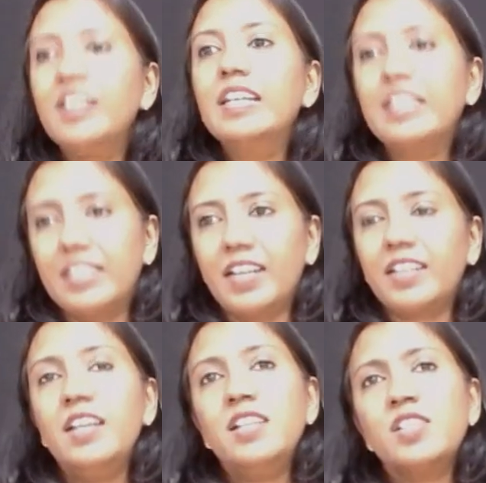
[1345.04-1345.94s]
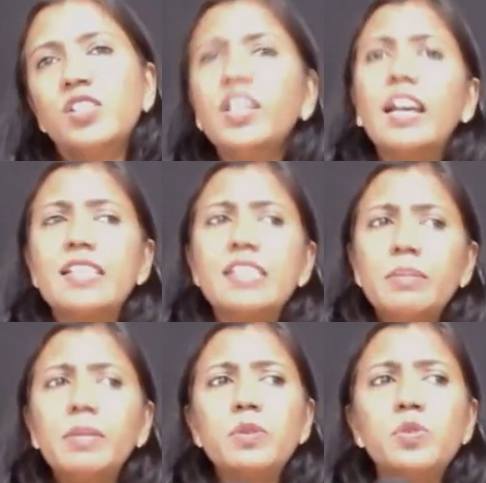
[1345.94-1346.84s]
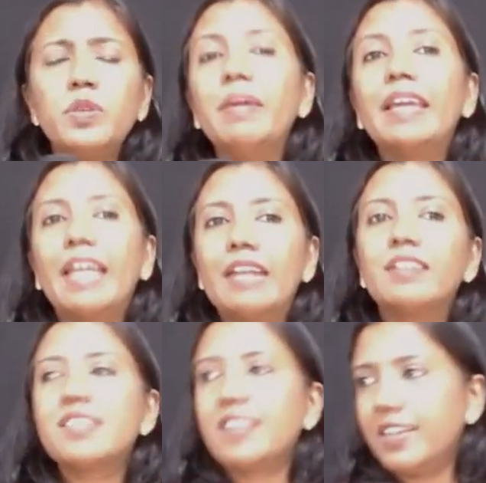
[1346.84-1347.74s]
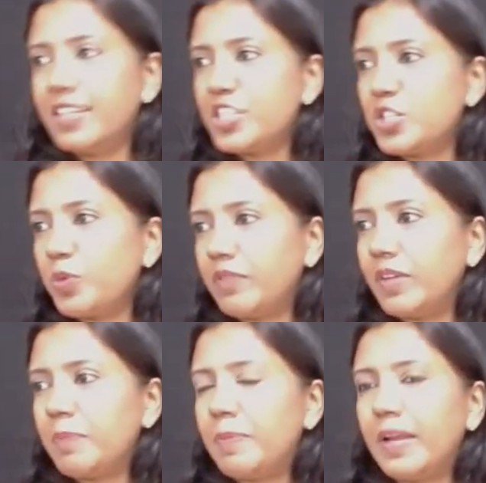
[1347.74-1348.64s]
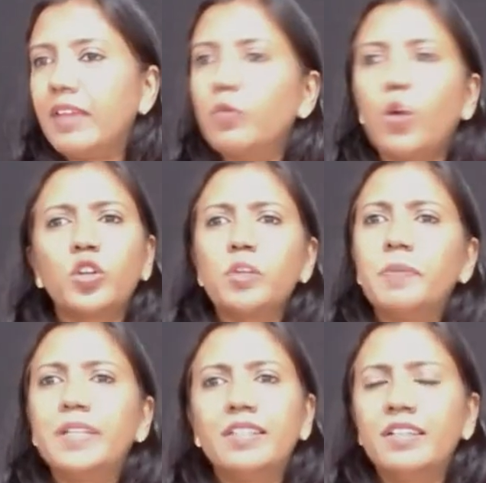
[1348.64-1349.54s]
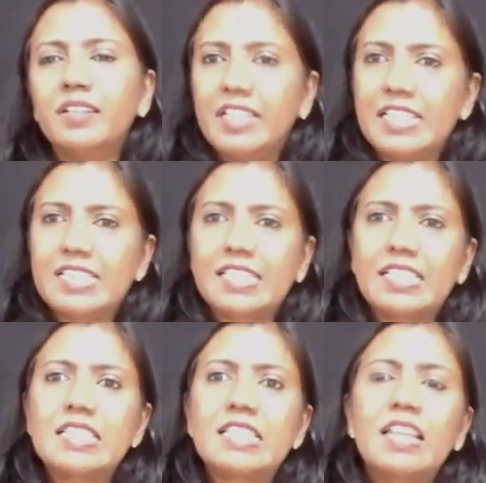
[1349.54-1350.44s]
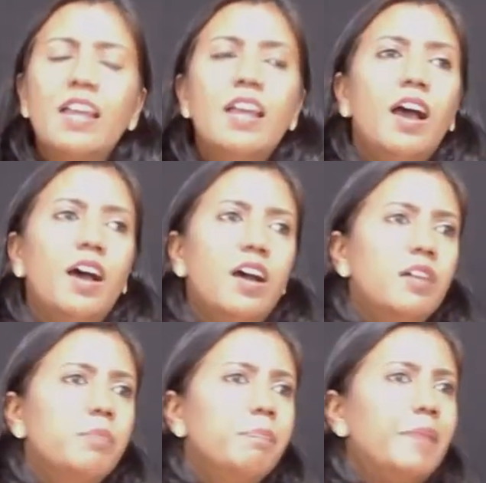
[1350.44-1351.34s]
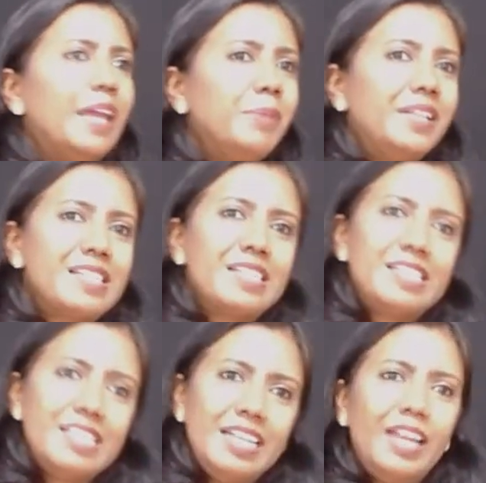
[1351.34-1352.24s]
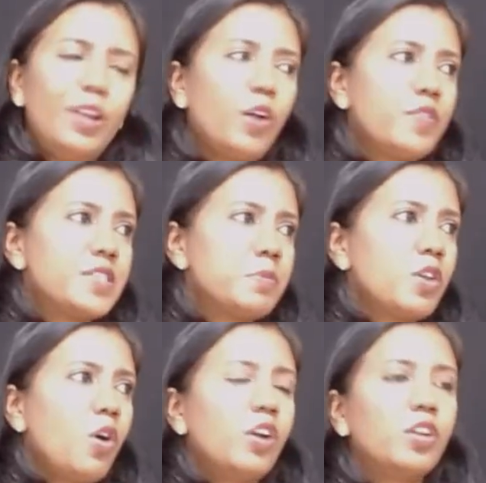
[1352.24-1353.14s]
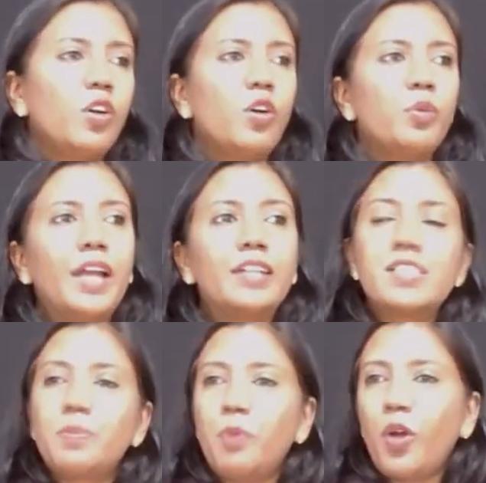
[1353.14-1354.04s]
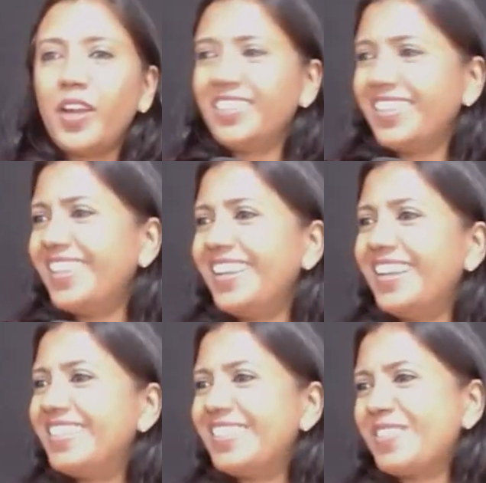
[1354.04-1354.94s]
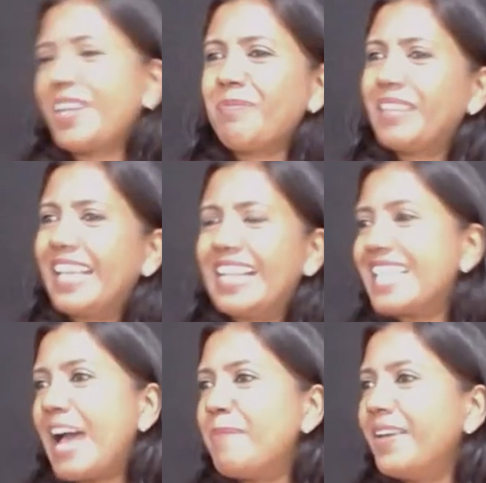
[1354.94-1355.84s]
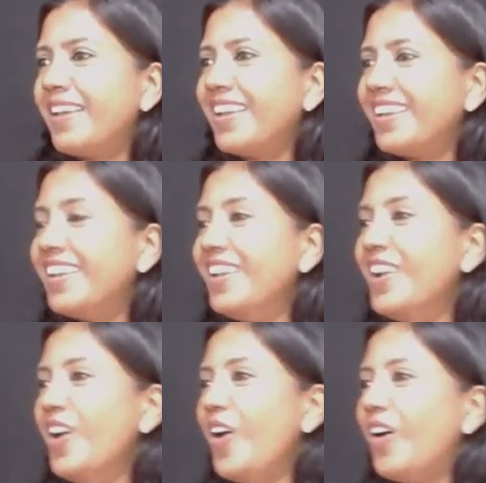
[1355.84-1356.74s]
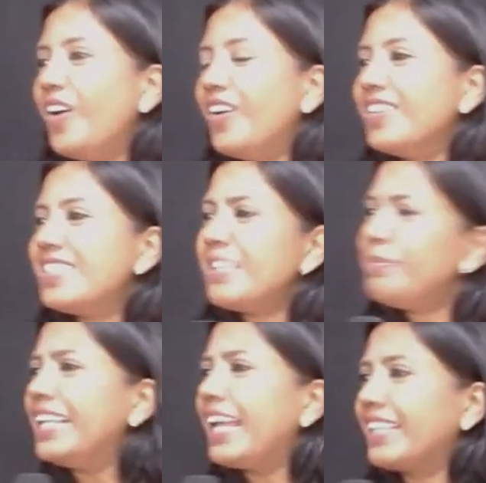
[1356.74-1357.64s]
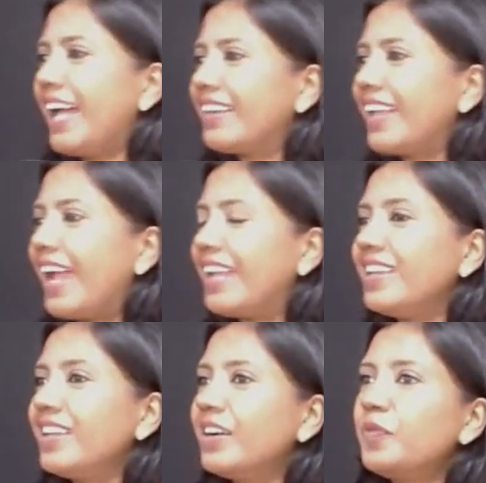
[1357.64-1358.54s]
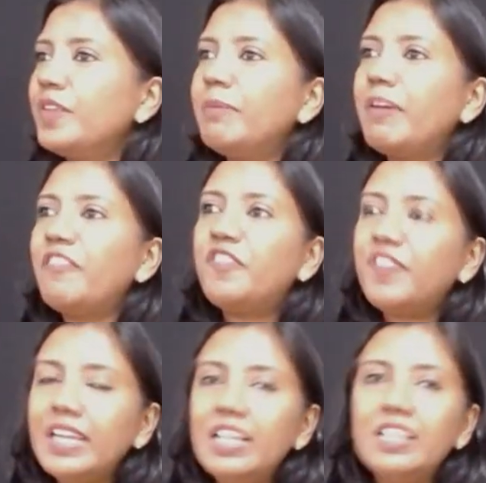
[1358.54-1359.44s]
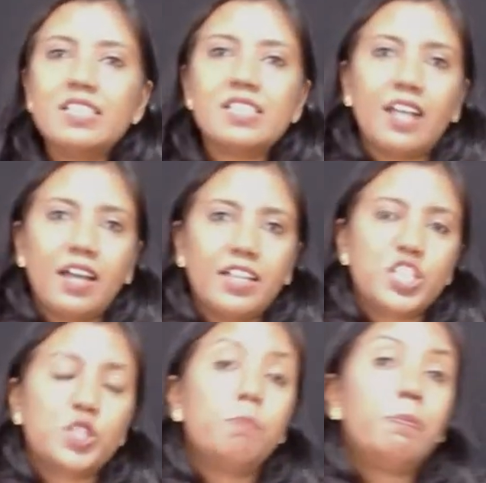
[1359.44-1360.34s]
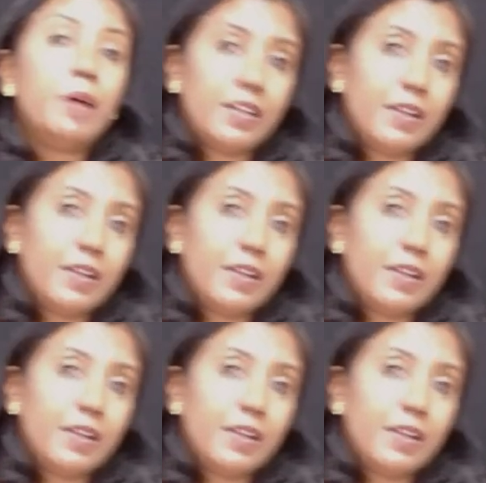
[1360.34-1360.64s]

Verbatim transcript: correct so yeah sometimes we may get discouraged when we are praying what could be the reasons uh, maybe there's a delay of some sort or we are disappointed you know something else happened or something like that and uh, we may feel discouraged but